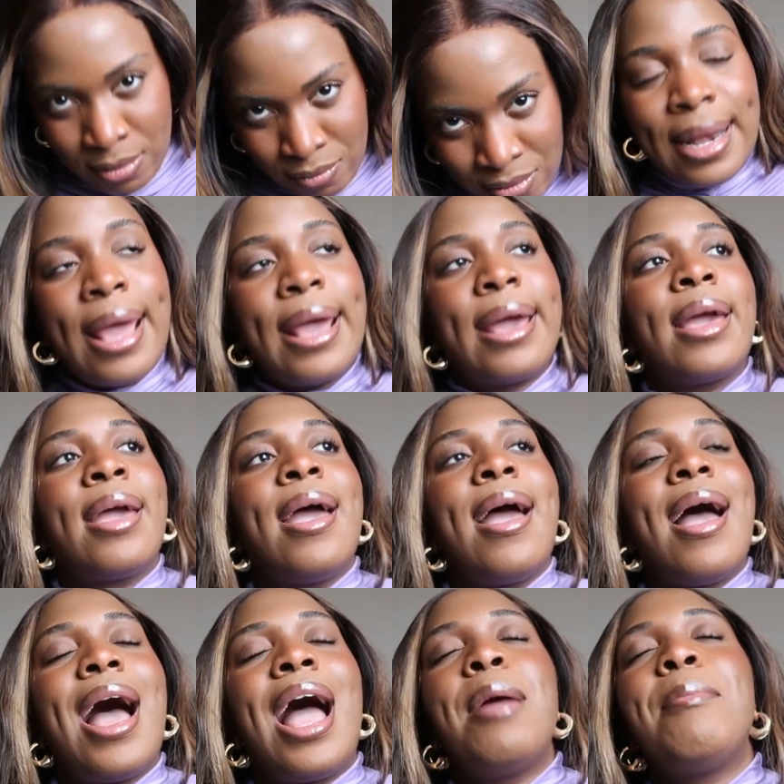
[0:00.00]
Like,
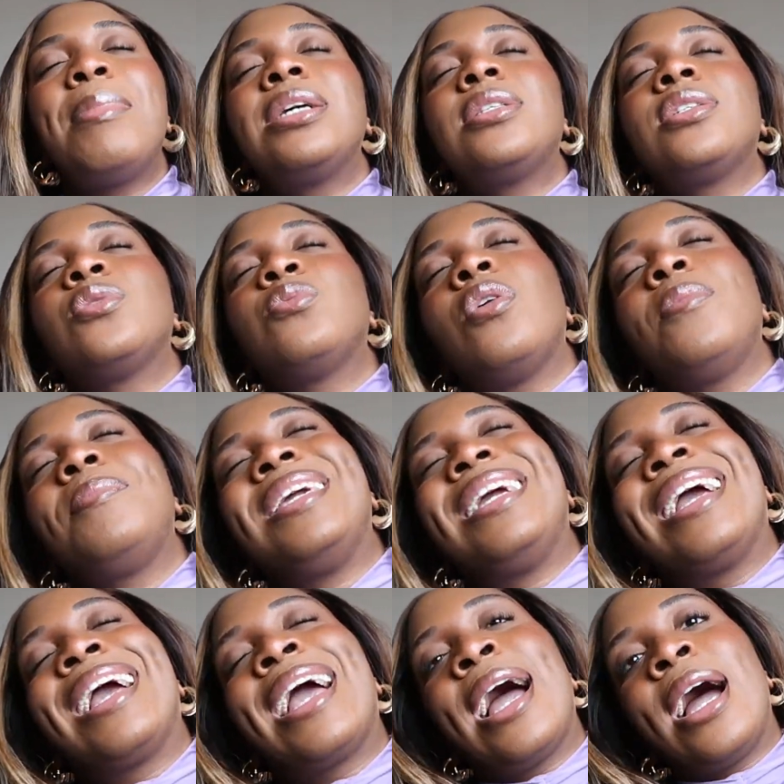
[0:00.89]
I might as well
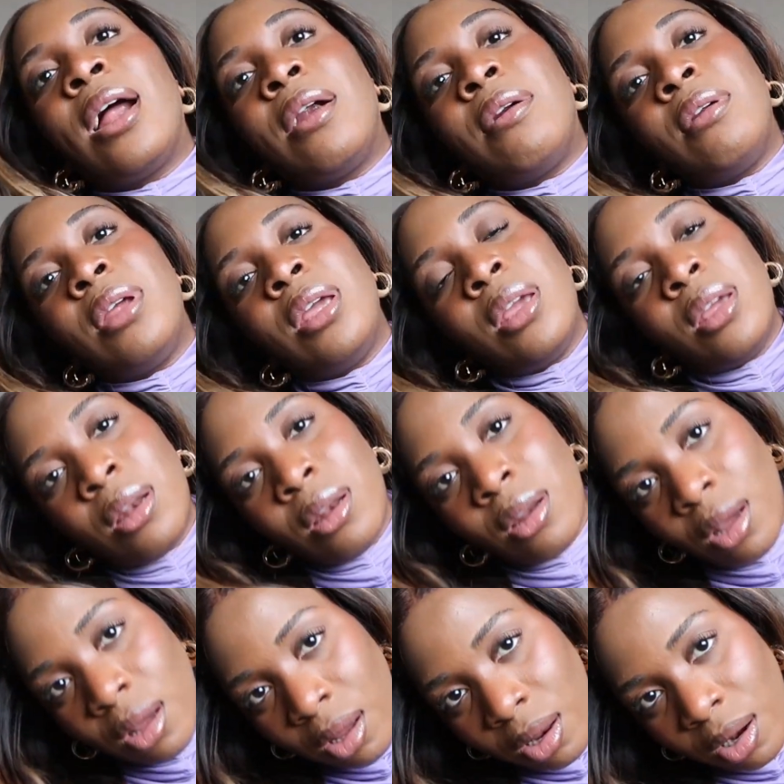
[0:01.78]
be
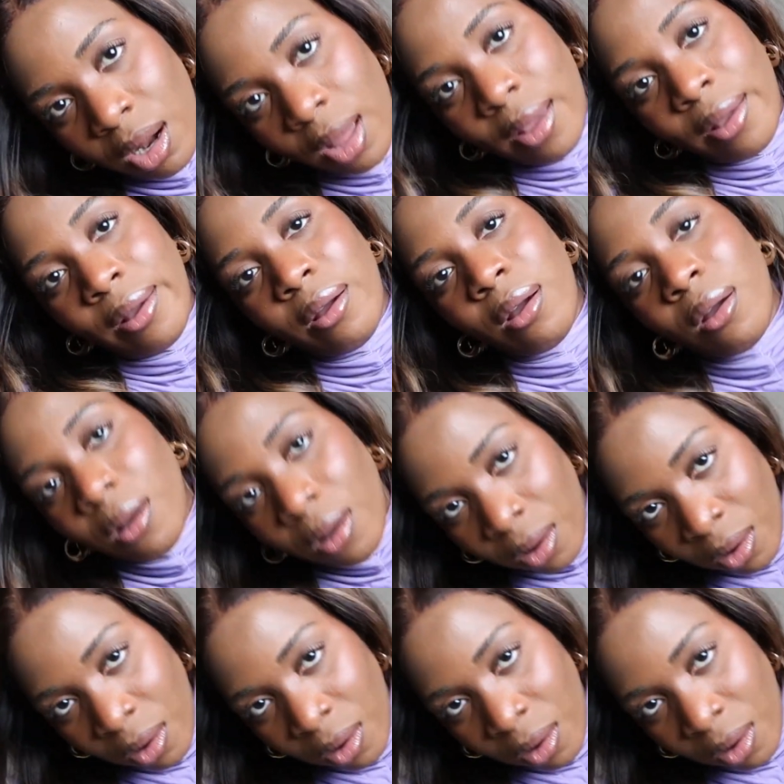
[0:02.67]
carrying, like,